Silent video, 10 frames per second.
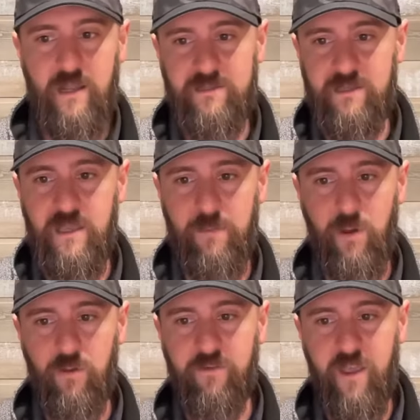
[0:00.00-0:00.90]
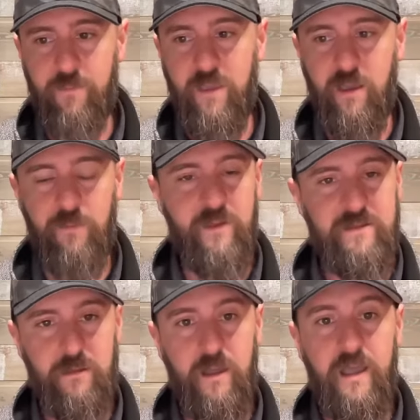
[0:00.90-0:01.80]
I see him all the time. He
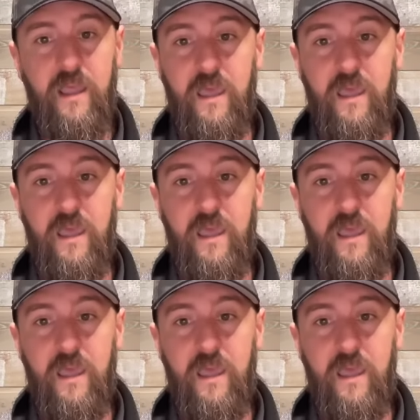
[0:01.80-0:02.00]
comments a lot.